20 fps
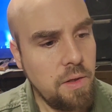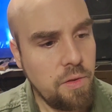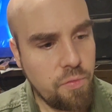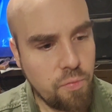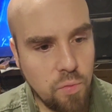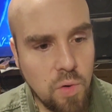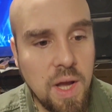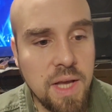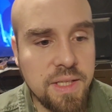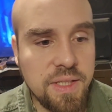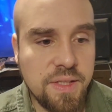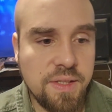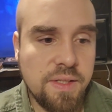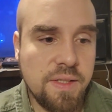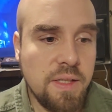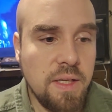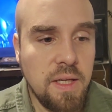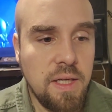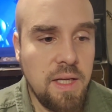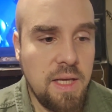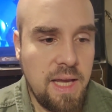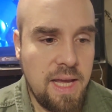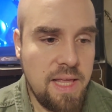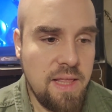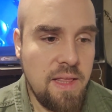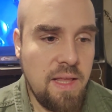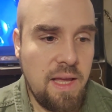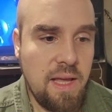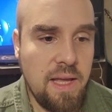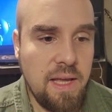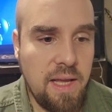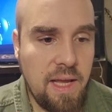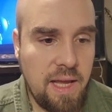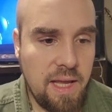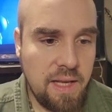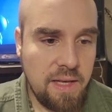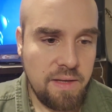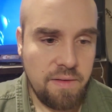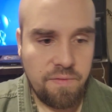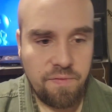thrust
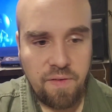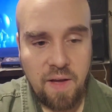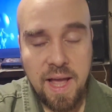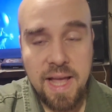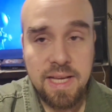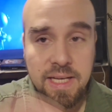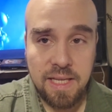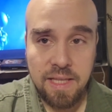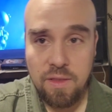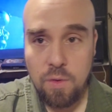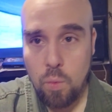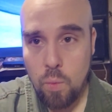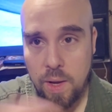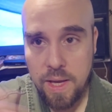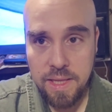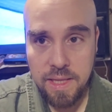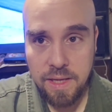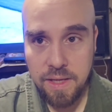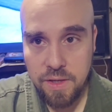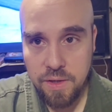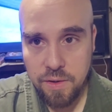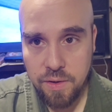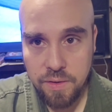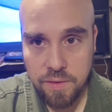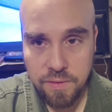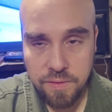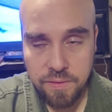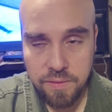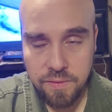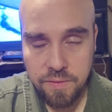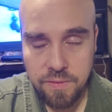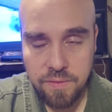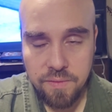and fight in the way that you're